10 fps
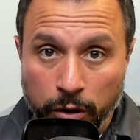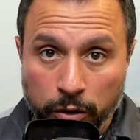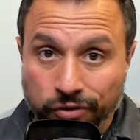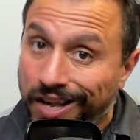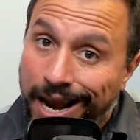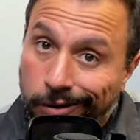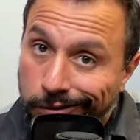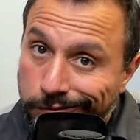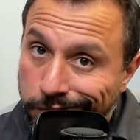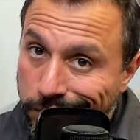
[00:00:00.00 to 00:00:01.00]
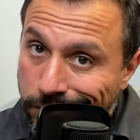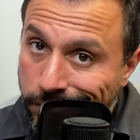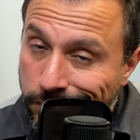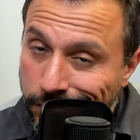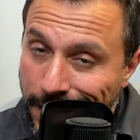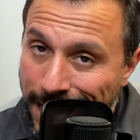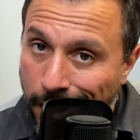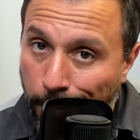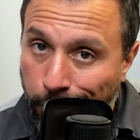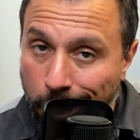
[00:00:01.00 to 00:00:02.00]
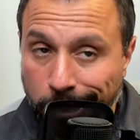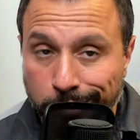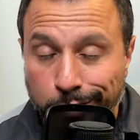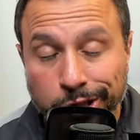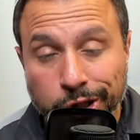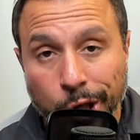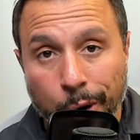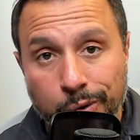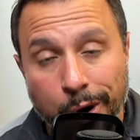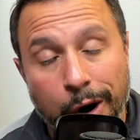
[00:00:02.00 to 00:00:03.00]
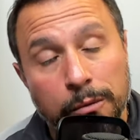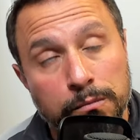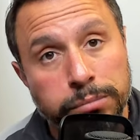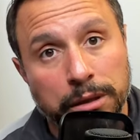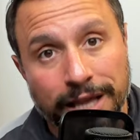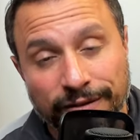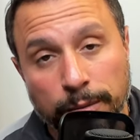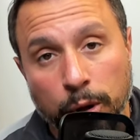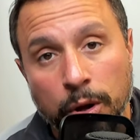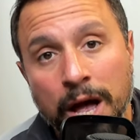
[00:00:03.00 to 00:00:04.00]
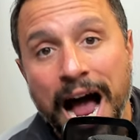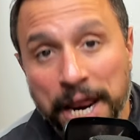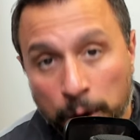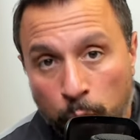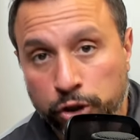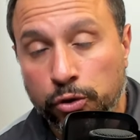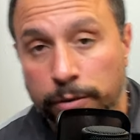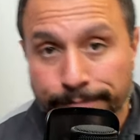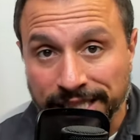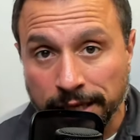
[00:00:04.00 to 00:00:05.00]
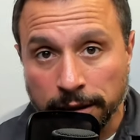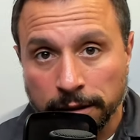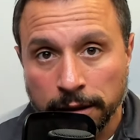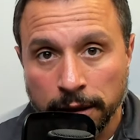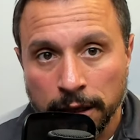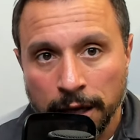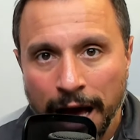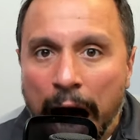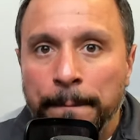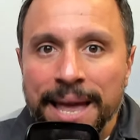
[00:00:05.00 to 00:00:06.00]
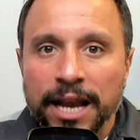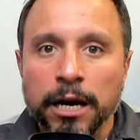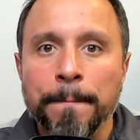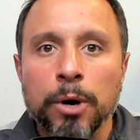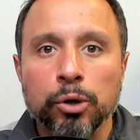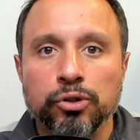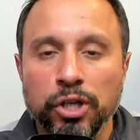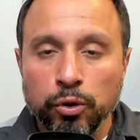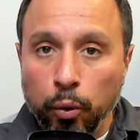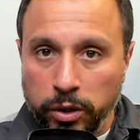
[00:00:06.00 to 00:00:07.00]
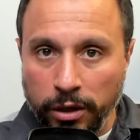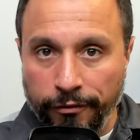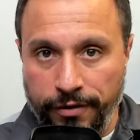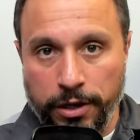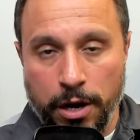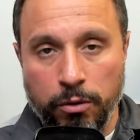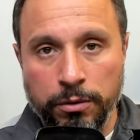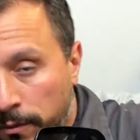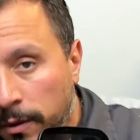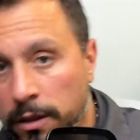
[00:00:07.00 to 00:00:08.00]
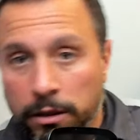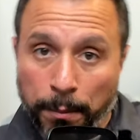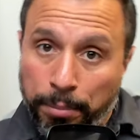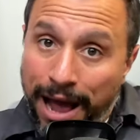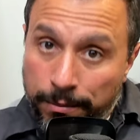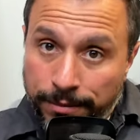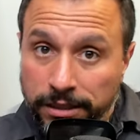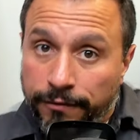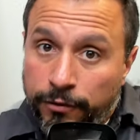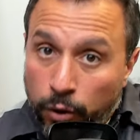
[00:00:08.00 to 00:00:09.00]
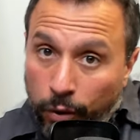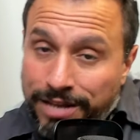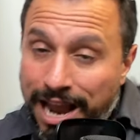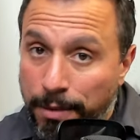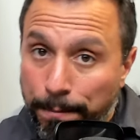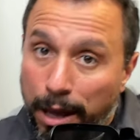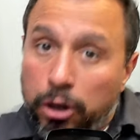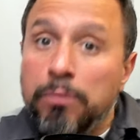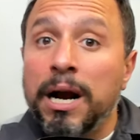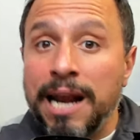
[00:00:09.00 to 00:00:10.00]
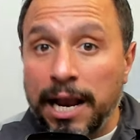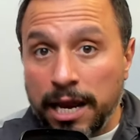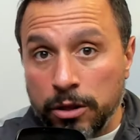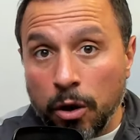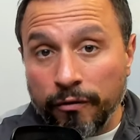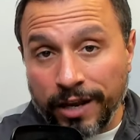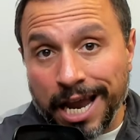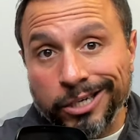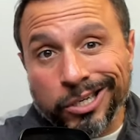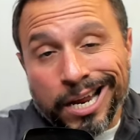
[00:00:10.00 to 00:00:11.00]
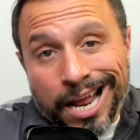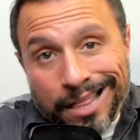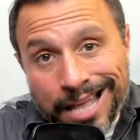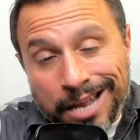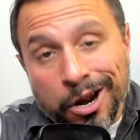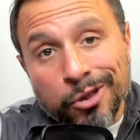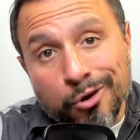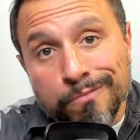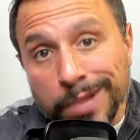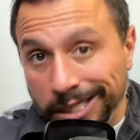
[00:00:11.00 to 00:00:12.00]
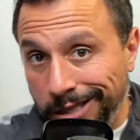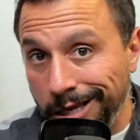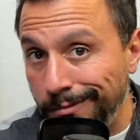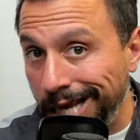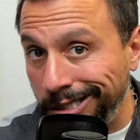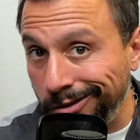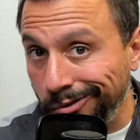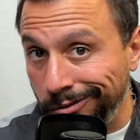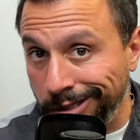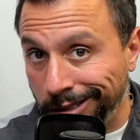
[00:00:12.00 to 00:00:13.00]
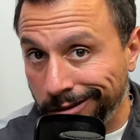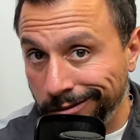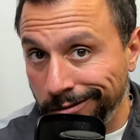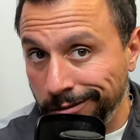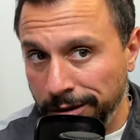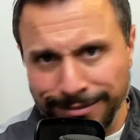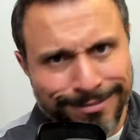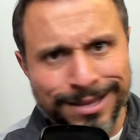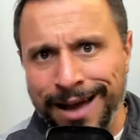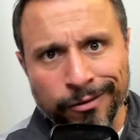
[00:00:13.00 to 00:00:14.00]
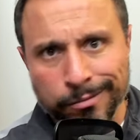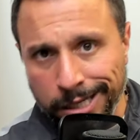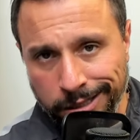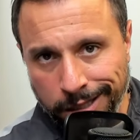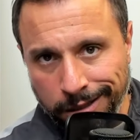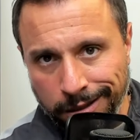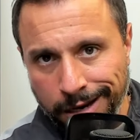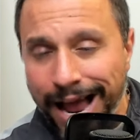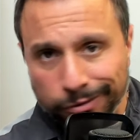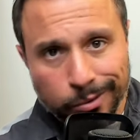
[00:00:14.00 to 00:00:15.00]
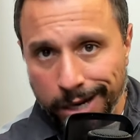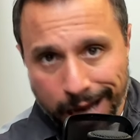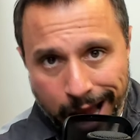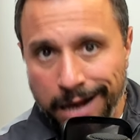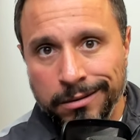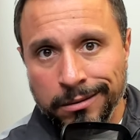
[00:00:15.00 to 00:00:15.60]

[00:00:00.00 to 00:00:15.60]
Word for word: sale and the price was so unbelievable, I didn't want you to miss it, I make an emergency tool deal video. The problem is, if you don't tap the bell, you might not get a notification, and then you'd miss the amazing tool deal. Never miss it, ever again.